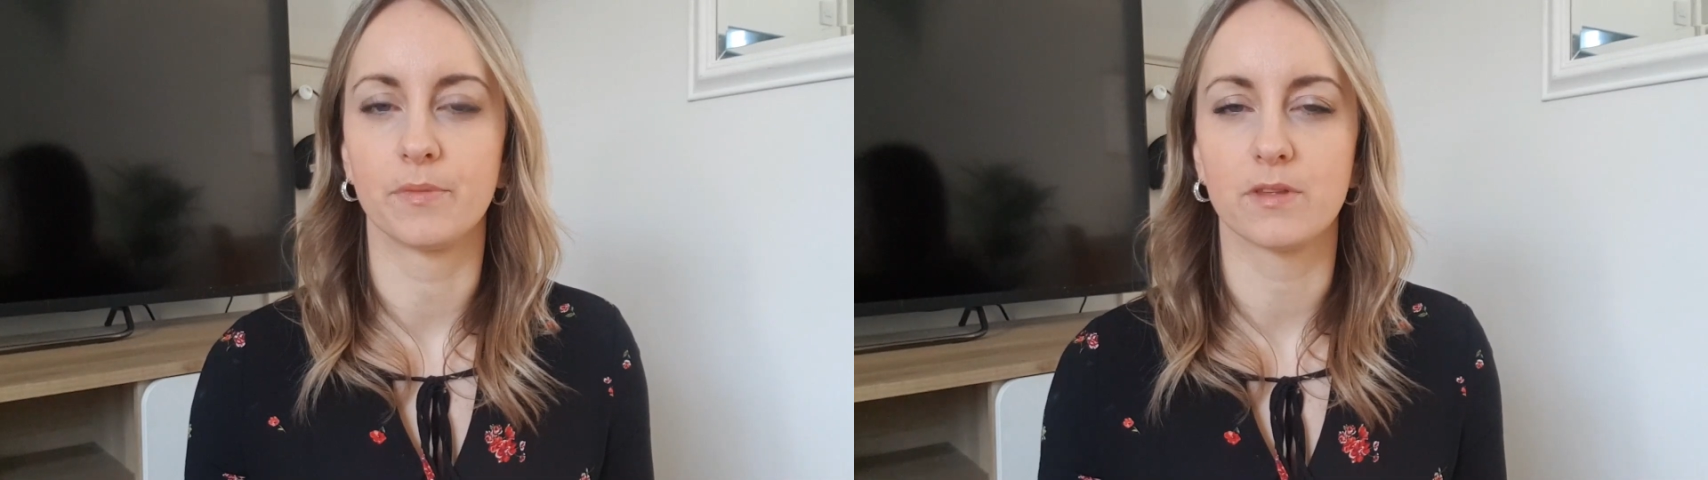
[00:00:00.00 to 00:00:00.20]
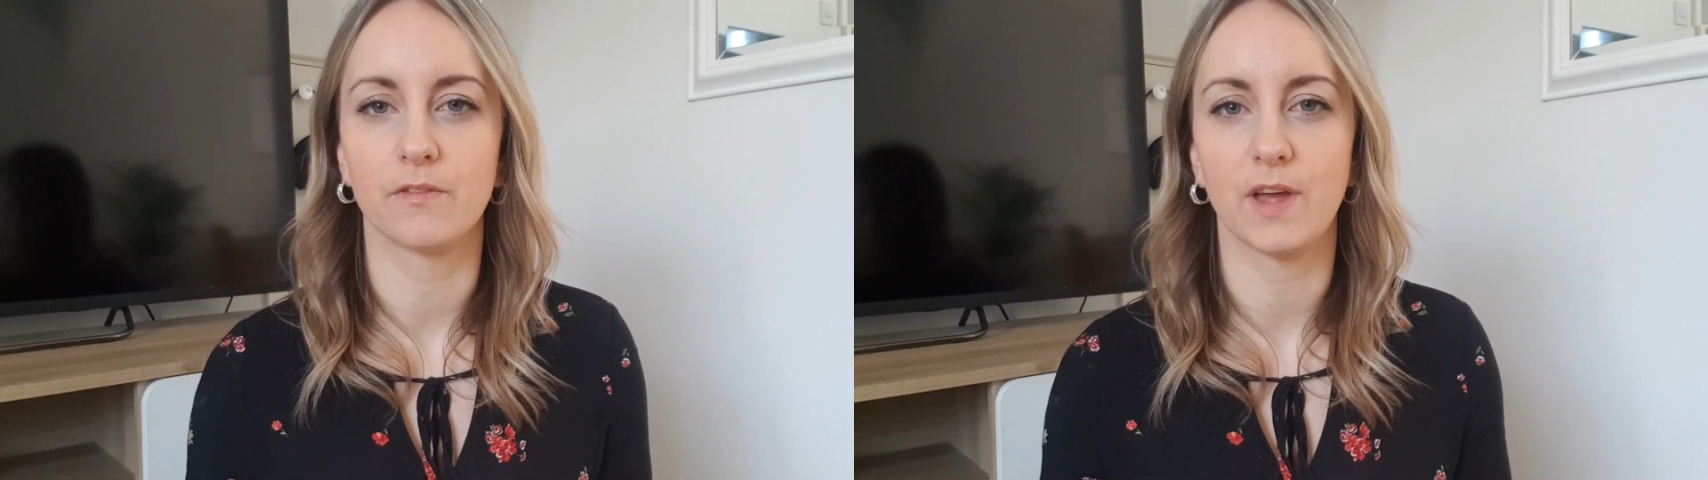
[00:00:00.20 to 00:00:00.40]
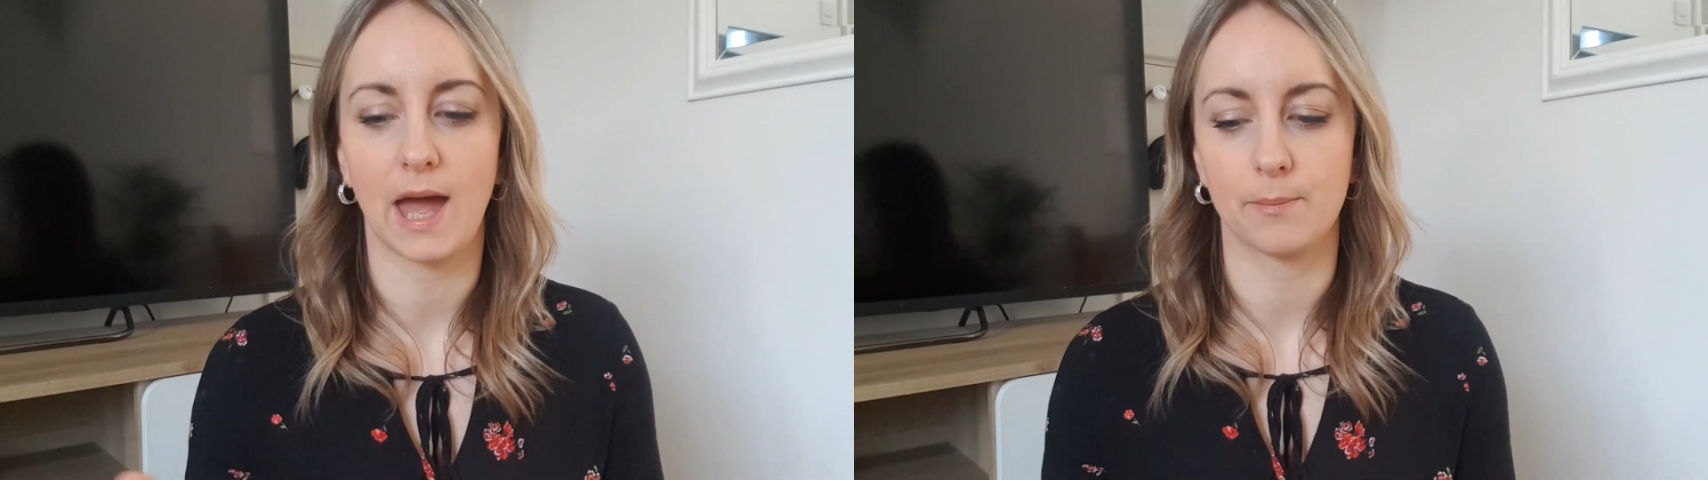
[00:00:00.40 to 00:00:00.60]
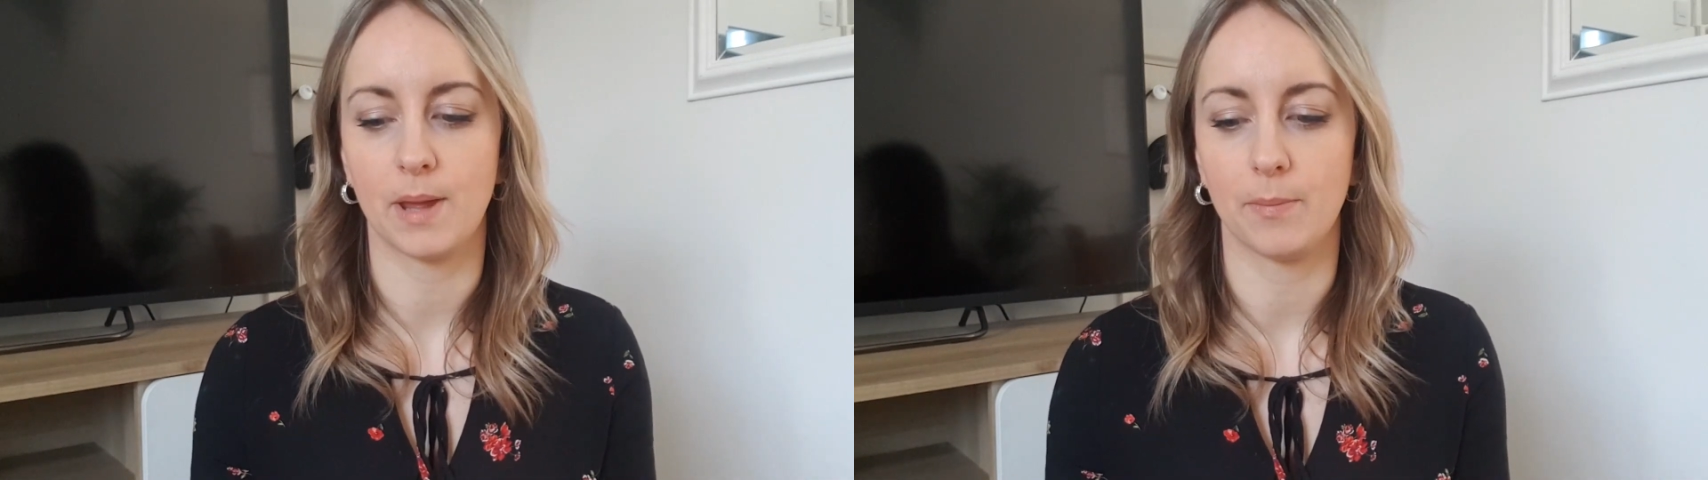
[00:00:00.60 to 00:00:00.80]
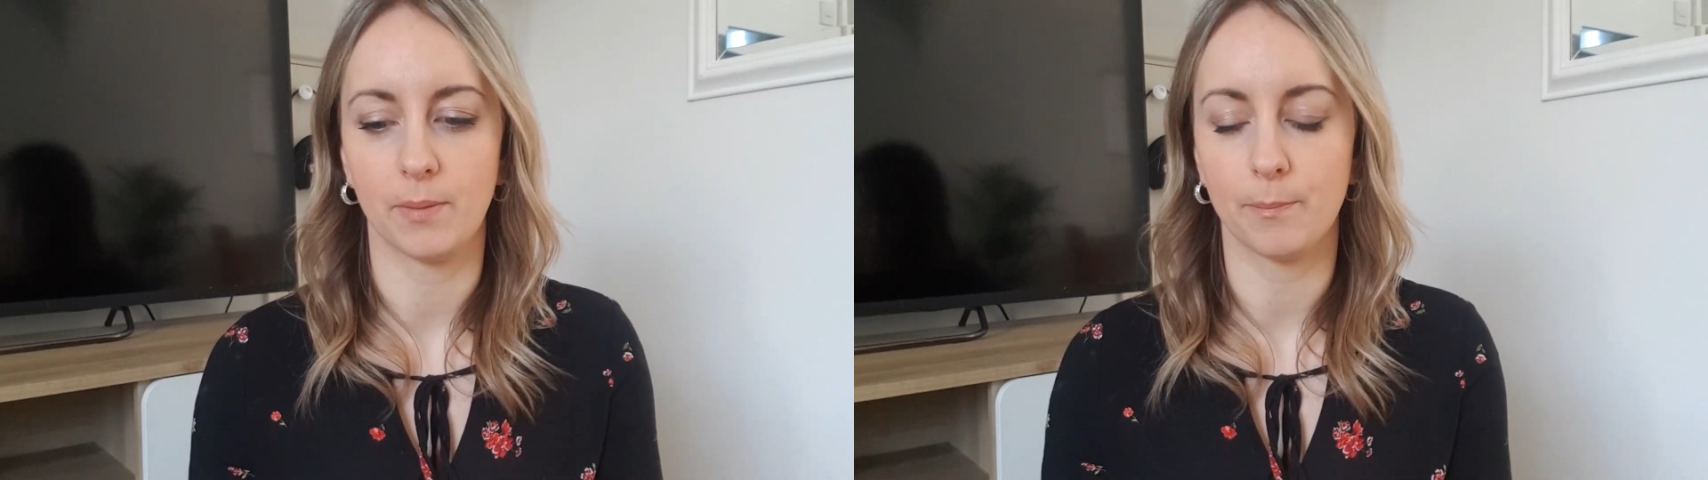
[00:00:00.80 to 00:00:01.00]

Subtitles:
So if you had maybe